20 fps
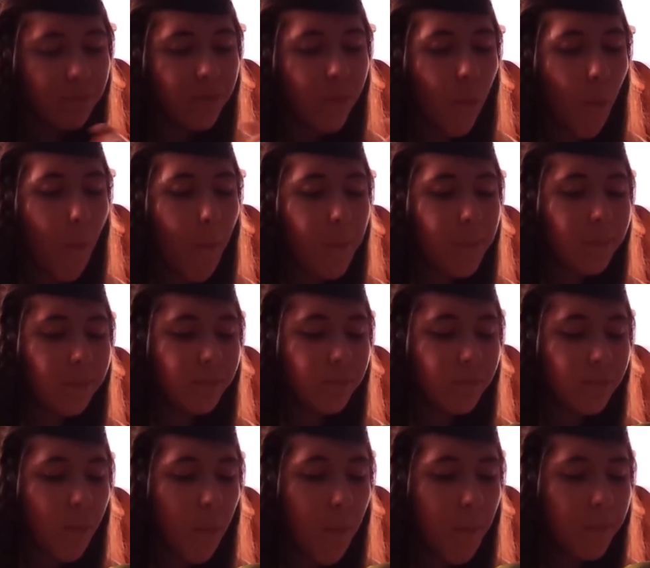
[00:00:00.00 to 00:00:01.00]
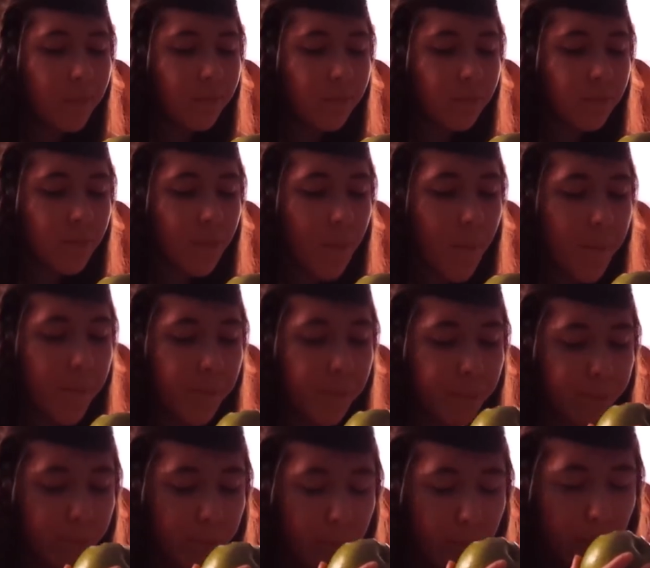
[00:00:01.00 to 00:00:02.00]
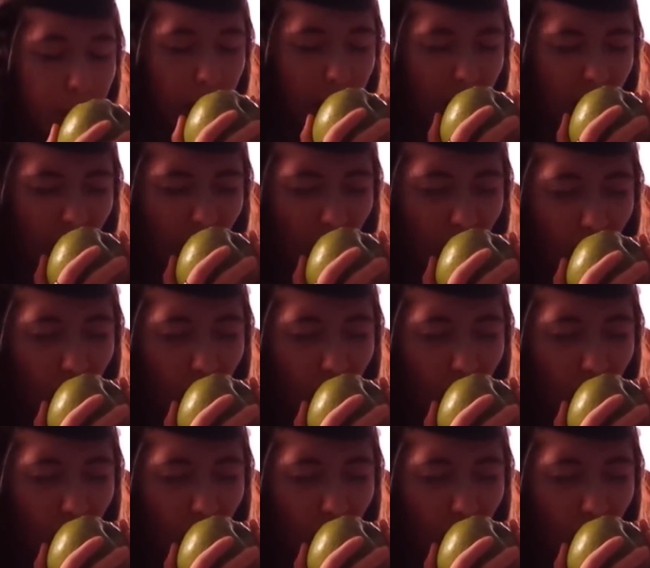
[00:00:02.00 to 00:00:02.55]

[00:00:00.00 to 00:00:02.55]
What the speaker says: (silence)